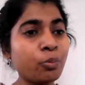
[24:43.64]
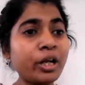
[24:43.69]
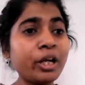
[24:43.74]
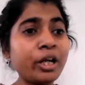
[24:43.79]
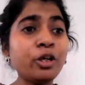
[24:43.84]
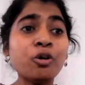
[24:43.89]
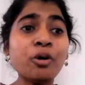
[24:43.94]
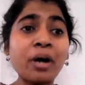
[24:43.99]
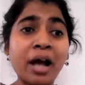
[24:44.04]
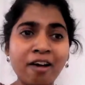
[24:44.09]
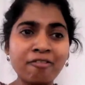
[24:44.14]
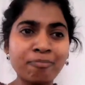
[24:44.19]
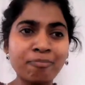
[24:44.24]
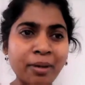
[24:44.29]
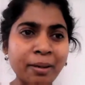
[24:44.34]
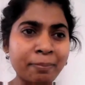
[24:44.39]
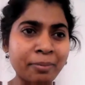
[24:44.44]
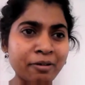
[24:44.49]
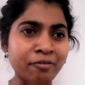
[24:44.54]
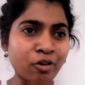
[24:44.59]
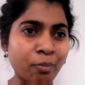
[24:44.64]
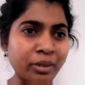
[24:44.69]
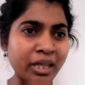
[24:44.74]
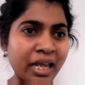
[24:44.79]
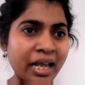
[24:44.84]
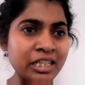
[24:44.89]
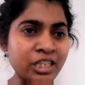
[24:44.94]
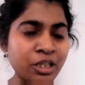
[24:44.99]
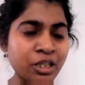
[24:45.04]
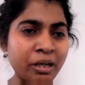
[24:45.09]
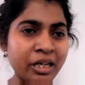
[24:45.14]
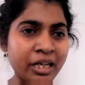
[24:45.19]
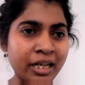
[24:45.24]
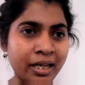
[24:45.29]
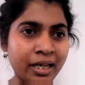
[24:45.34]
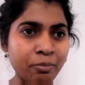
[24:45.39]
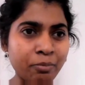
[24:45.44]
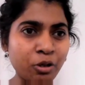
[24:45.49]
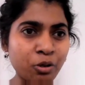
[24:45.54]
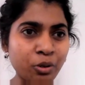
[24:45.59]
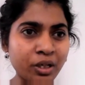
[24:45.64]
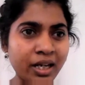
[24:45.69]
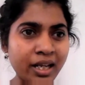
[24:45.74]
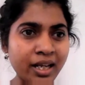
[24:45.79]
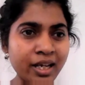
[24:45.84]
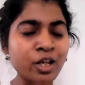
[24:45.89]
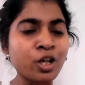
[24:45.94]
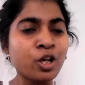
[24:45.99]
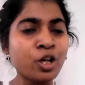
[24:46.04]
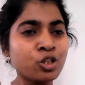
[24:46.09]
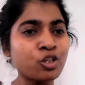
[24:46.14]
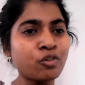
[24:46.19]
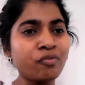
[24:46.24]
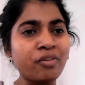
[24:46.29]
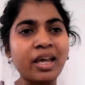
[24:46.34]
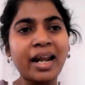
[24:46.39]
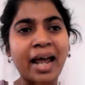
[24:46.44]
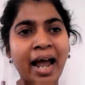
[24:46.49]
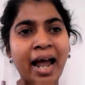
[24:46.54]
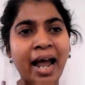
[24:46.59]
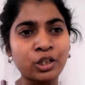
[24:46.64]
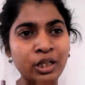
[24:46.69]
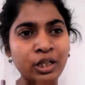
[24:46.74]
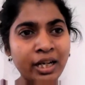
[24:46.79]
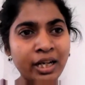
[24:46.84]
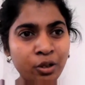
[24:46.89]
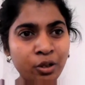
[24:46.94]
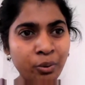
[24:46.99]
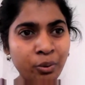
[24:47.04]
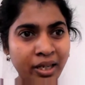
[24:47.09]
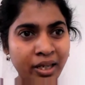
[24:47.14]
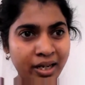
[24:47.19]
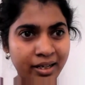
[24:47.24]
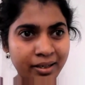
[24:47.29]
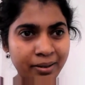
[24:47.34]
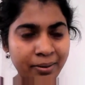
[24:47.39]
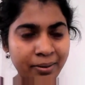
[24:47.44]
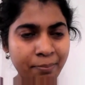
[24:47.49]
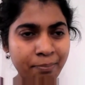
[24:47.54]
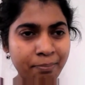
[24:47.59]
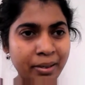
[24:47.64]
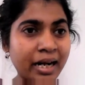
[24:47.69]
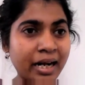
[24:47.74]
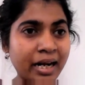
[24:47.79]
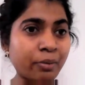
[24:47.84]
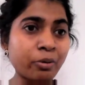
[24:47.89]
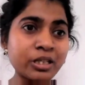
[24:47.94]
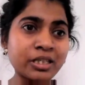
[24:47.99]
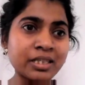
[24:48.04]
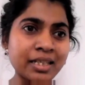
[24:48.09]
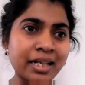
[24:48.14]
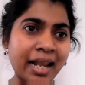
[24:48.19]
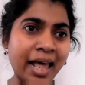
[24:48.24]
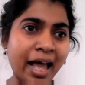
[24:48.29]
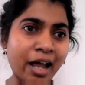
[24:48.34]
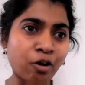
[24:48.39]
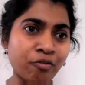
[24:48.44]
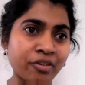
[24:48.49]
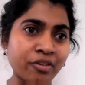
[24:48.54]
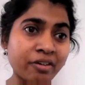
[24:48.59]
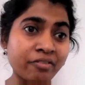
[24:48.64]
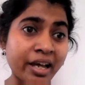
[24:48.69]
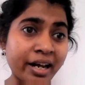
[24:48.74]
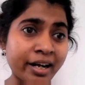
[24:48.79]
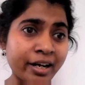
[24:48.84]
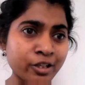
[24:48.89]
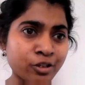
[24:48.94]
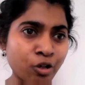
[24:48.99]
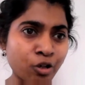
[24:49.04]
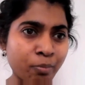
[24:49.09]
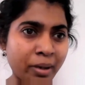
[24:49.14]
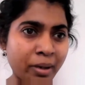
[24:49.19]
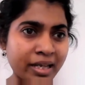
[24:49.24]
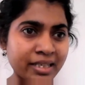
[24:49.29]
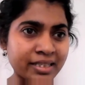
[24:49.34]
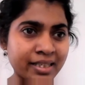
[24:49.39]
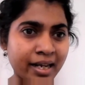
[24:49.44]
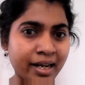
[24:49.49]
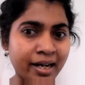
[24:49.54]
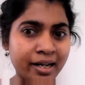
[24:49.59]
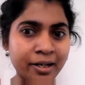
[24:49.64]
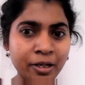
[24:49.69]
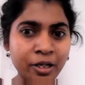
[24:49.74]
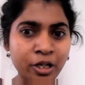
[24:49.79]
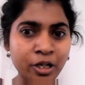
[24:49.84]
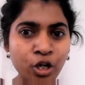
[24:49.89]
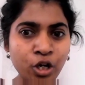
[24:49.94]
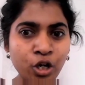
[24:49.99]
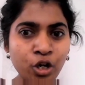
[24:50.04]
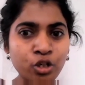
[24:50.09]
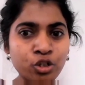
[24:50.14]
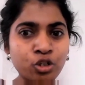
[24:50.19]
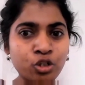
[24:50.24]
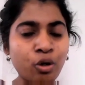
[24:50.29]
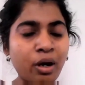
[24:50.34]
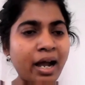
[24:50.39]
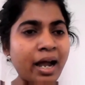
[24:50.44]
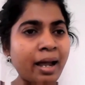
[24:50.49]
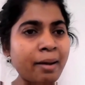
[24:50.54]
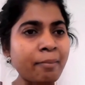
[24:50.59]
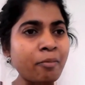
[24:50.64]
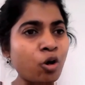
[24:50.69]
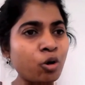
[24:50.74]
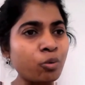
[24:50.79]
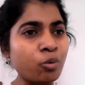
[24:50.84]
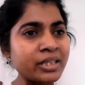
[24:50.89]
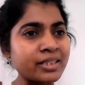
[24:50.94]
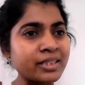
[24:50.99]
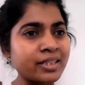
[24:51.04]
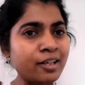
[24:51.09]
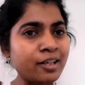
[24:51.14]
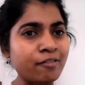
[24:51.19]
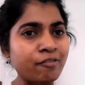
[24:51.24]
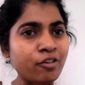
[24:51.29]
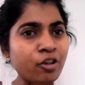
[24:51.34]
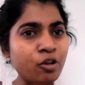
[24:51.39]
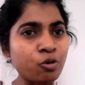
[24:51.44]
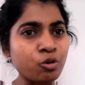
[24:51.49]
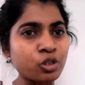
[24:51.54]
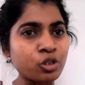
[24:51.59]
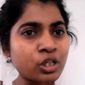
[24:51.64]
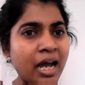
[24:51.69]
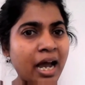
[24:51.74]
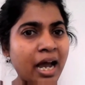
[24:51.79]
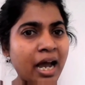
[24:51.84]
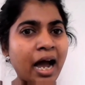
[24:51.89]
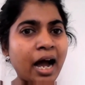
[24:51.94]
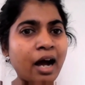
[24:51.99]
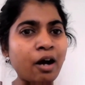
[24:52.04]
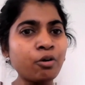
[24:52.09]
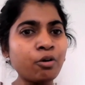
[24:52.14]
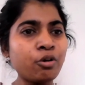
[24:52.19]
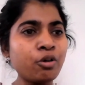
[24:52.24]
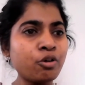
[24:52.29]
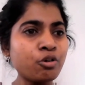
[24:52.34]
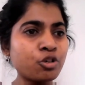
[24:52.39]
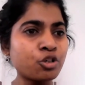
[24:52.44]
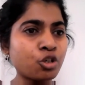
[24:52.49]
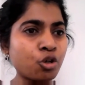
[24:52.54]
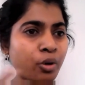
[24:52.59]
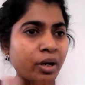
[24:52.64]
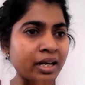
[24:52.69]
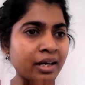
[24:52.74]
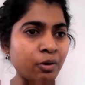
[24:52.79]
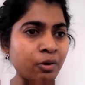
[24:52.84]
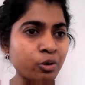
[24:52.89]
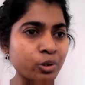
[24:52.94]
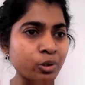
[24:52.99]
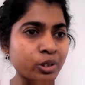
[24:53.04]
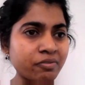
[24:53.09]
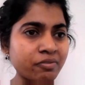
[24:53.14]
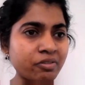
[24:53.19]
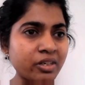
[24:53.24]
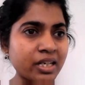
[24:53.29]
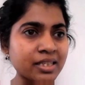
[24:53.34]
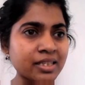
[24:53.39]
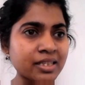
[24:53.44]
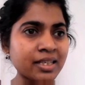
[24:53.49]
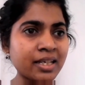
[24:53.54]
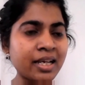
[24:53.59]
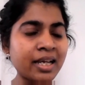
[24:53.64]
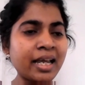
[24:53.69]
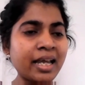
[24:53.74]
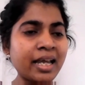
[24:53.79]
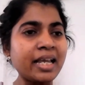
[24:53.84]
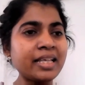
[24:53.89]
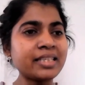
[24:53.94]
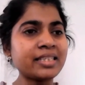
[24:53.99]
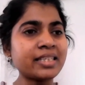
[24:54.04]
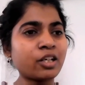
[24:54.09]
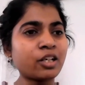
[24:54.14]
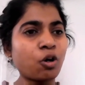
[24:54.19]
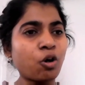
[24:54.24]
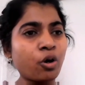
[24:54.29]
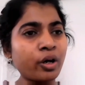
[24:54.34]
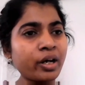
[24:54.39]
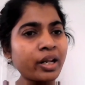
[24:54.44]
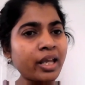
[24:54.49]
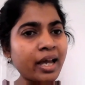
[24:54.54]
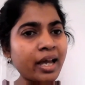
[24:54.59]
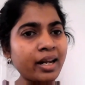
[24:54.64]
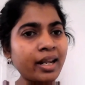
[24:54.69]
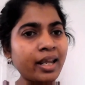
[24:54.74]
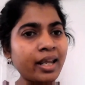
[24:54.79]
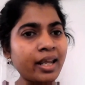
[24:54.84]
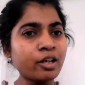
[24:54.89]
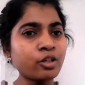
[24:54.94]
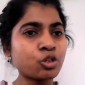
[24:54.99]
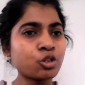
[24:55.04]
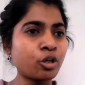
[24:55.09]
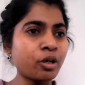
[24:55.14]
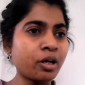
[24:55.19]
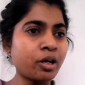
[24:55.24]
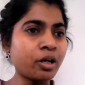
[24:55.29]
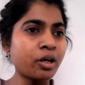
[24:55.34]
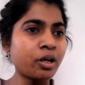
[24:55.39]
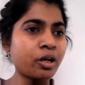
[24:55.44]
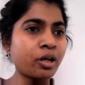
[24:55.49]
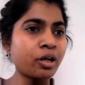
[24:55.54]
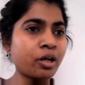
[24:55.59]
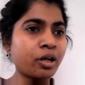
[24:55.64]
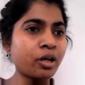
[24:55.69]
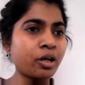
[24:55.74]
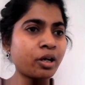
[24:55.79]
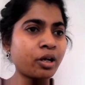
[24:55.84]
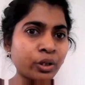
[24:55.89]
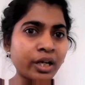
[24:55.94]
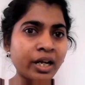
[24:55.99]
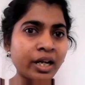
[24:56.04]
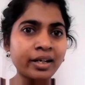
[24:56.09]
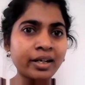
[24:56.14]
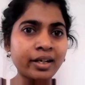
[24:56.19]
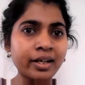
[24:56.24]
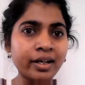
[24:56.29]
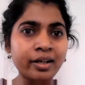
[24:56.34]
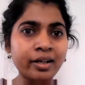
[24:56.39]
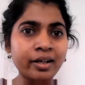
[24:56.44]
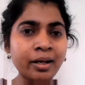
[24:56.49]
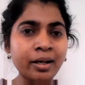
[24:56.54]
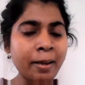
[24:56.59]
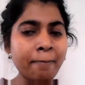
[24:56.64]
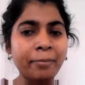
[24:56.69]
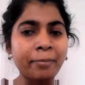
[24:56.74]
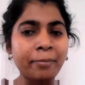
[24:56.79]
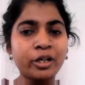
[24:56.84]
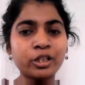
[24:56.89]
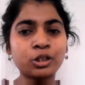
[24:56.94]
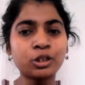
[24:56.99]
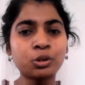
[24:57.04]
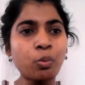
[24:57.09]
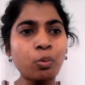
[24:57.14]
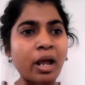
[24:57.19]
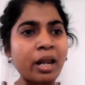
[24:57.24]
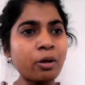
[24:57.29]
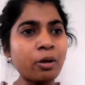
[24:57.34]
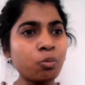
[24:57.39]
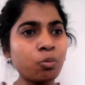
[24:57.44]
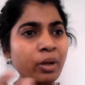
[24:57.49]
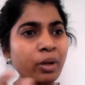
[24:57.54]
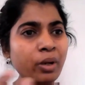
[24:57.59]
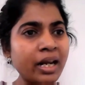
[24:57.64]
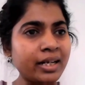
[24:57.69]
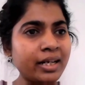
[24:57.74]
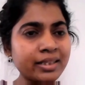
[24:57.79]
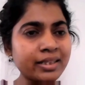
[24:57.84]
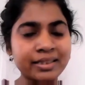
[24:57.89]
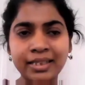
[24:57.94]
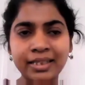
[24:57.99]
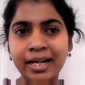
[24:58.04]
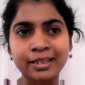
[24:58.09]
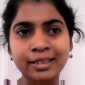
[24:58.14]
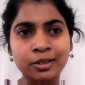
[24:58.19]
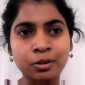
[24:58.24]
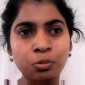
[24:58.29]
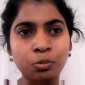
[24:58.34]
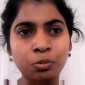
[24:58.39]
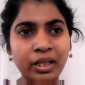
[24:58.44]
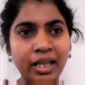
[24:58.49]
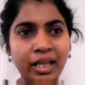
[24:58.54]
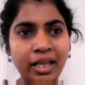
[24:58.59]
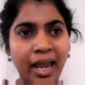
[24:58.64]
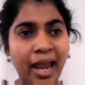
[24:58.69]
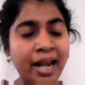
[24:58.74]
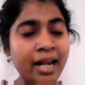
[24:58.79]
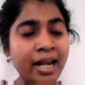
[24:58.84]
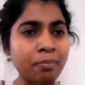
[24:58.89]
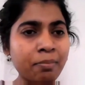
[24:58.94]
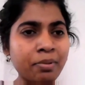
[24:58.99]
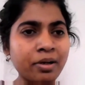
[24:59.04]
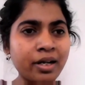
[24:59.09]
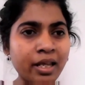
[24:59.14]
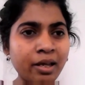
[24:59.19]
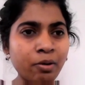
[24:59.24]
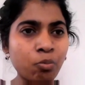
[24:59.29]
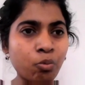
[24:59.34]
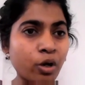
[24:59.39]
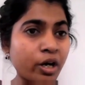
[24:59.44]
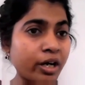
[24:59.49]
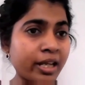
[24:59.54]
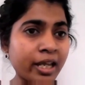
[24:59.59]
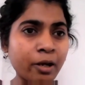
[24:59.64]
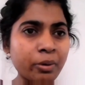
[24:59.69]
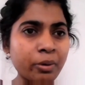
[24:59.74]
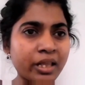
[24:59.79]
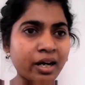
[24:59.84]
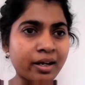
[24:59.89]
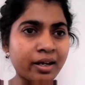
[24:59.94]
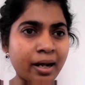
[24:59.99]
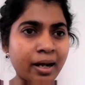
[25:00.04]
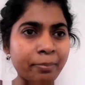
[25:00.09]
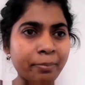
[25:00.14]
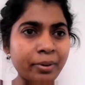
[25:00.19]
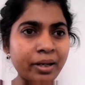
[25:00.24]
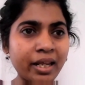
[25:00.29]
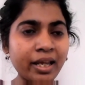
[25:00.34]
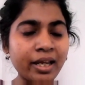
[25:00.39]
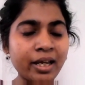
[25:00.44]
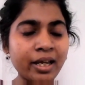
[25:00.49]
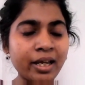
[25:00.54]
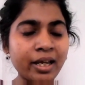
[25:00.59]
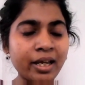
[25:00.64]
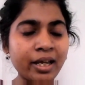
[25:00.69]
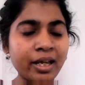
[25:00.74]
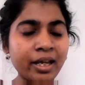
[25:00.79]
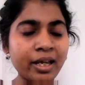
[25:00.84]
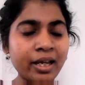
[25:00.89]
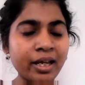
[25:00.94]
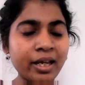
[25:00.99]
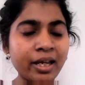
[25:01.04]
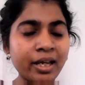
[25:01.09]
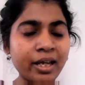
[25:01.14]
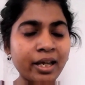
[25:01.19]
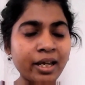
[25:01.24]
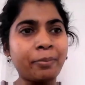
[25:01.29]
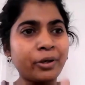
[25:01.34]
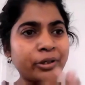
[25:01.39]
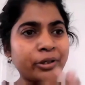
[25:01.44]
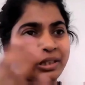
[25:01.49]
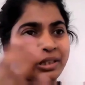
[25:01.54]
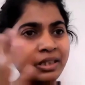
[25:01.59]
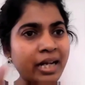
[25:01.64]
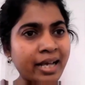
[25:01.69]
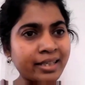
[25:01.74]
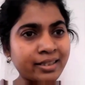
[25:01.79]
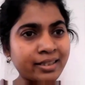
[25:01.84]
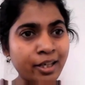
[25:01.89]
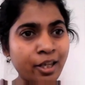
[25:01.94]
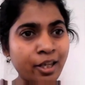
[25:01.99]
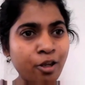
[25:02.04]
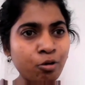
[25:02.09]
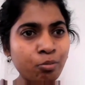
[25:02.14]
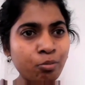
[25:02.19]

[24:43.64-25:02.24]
we do have people from the LGBT community. So we are actually doing it. But that was lack of awareness on my side. So I'm always confused. How do you show inclusiveness? Is it organic? Should it be process oriented? Because when we discuss with anybody working with our company, we take that person as a